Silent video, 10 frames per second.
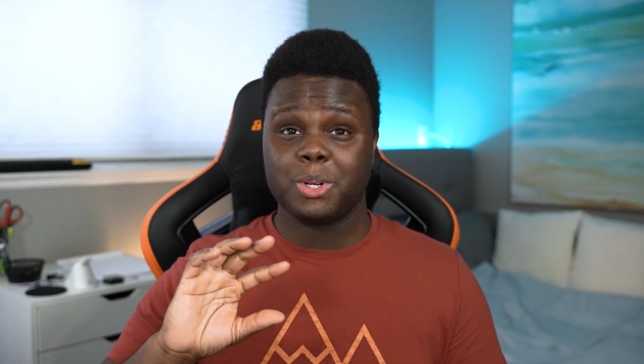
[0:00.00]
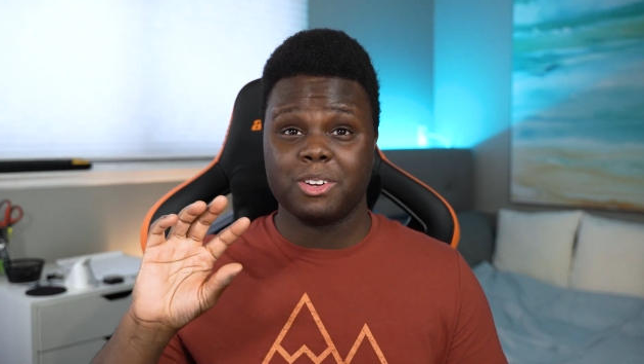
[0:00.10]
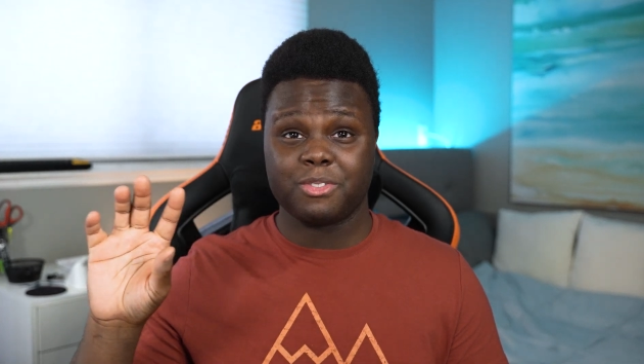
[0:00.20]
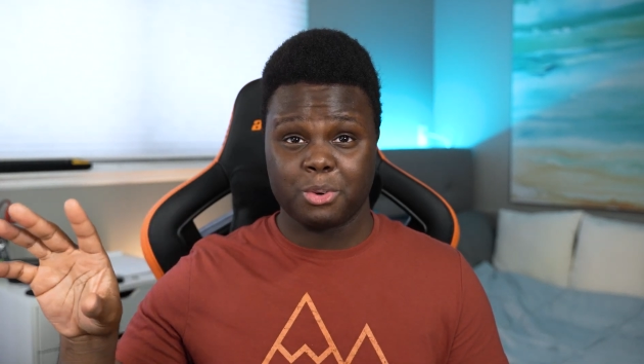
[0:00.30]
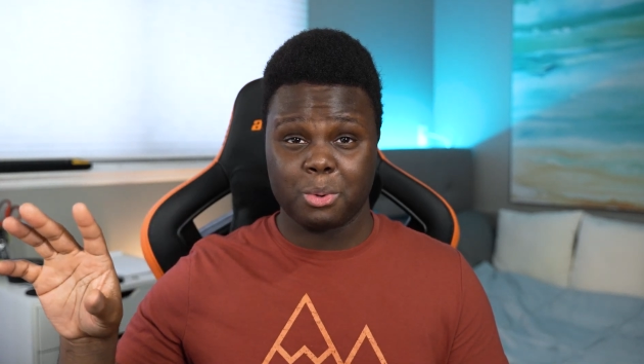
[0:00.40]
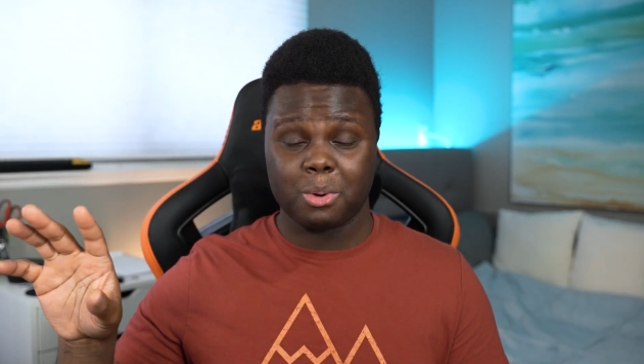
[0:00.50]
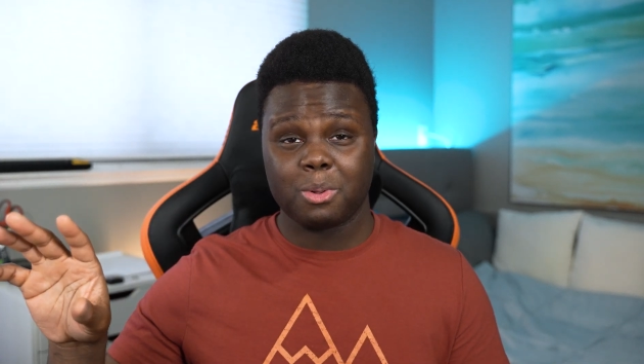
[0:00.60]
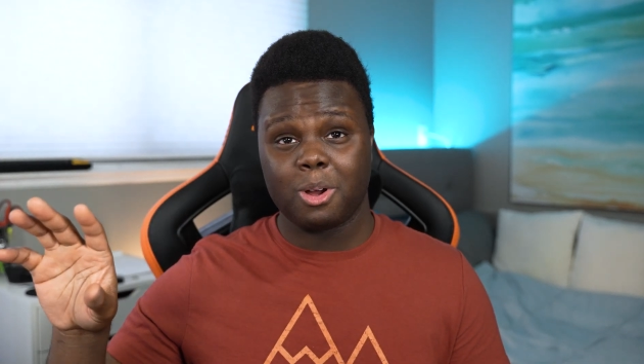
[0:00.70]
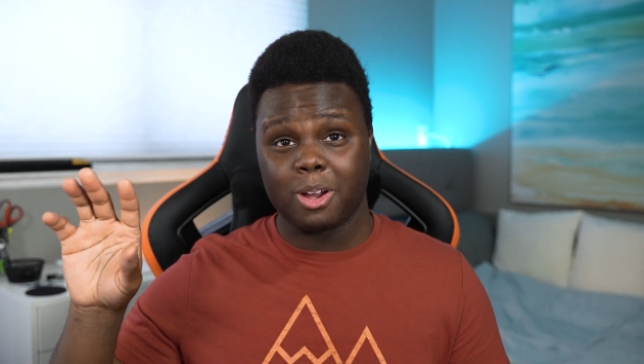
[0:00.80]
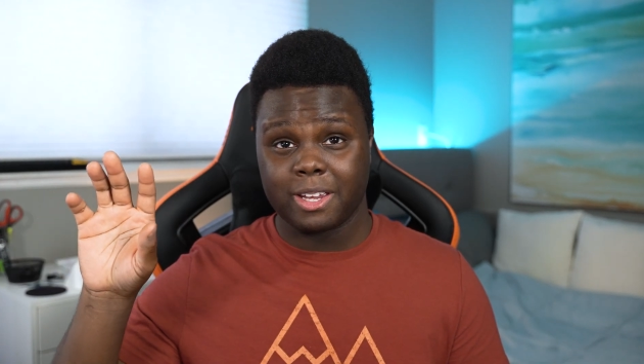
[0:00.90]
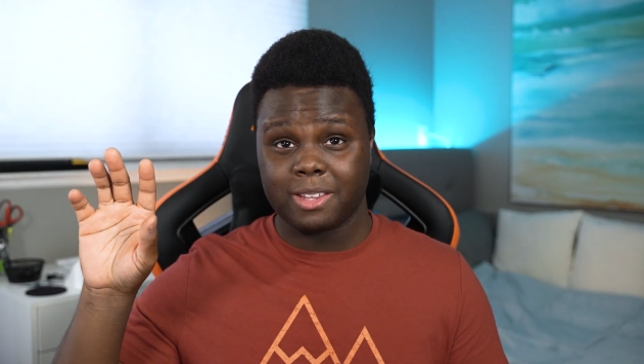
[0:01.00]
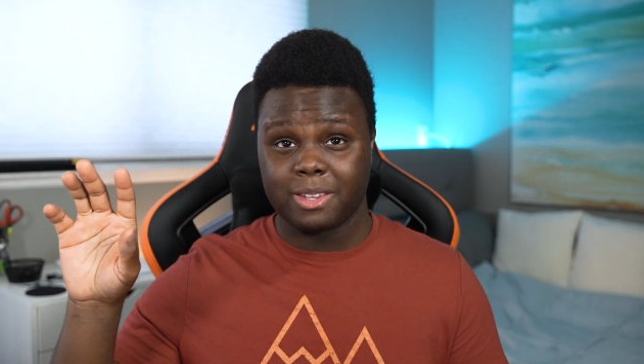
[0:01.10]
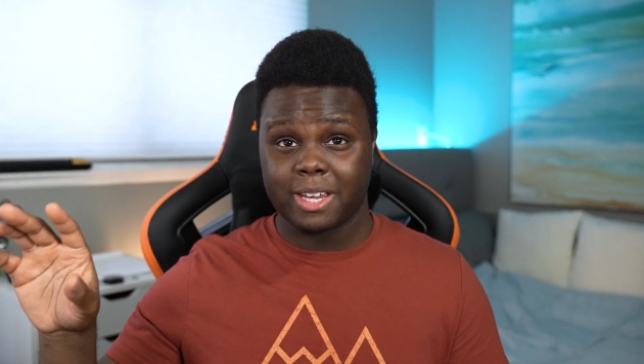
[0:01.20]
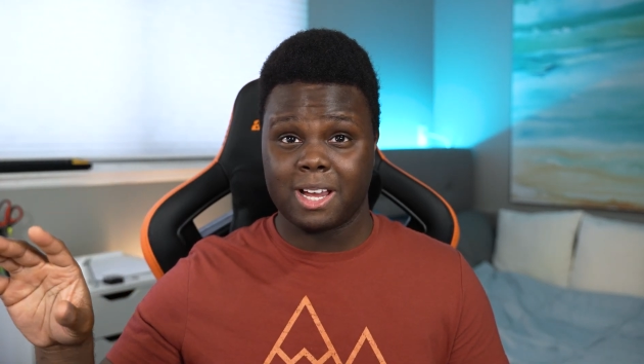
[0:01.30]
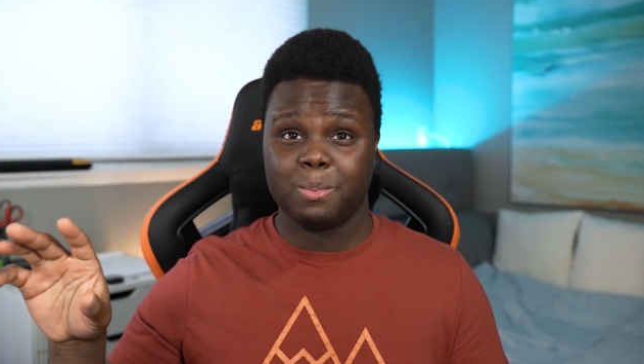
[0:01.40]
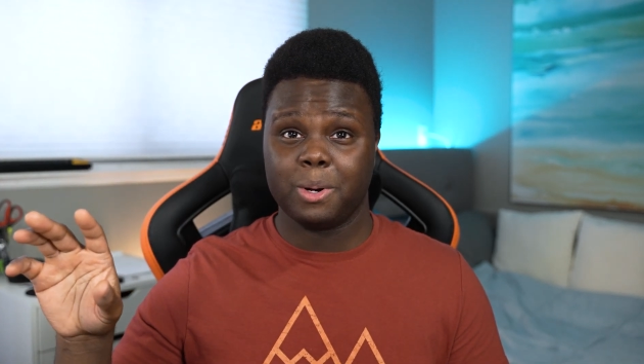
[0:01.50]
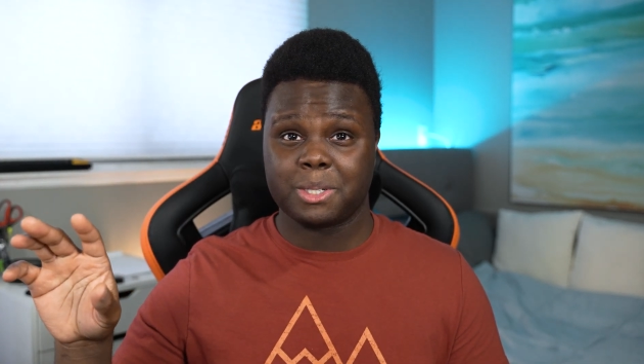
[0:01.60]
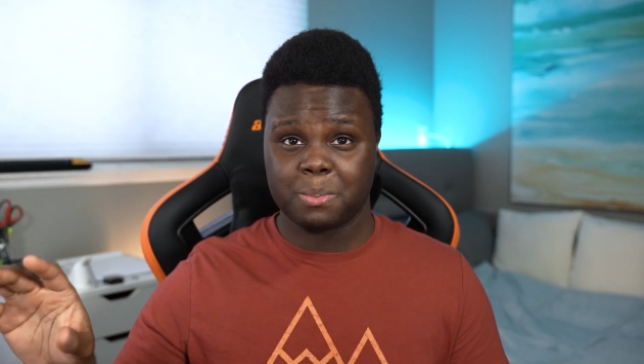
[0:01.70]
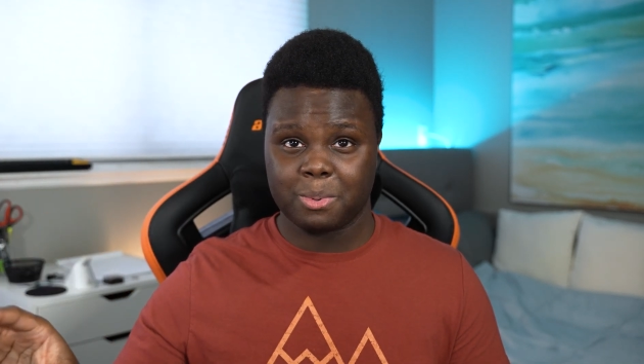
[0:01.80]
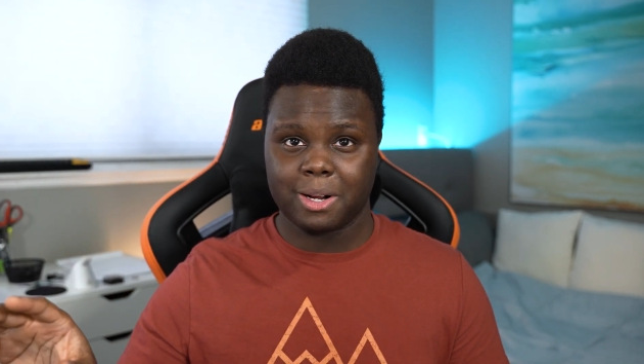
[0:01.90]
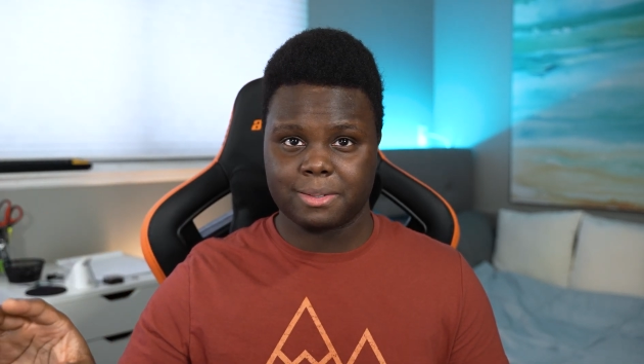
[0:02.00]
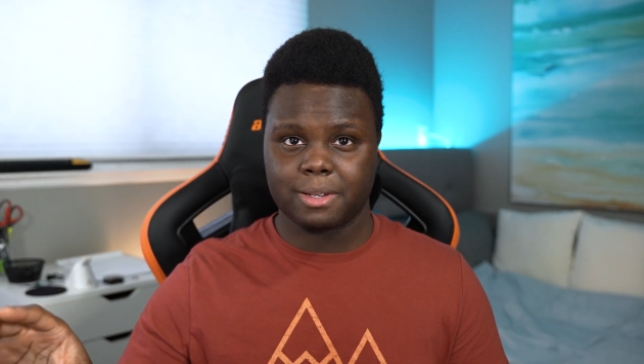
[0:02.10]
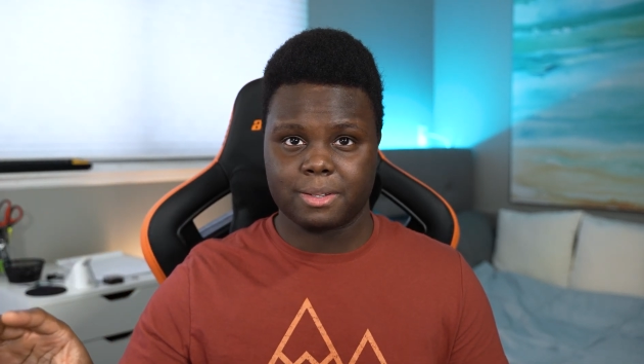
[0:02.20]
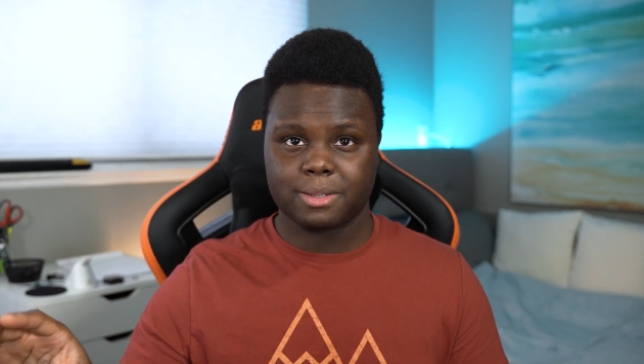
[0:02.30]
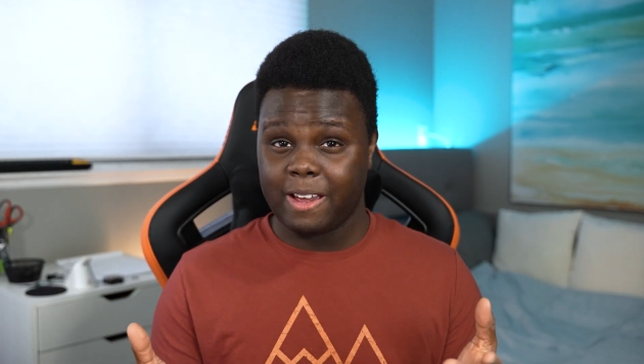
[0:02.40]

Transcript: get further along in the calibration process.